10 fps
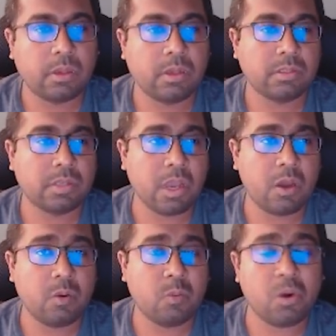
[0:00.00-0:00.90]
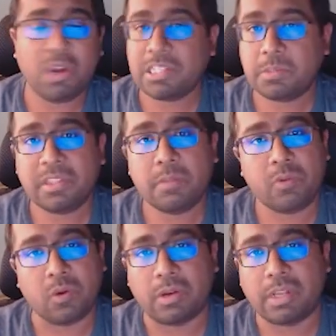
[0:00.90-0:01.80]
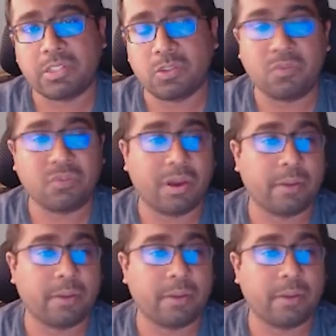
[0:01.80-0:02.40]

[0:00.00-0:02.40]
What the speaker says: Now, what has been the progress so far?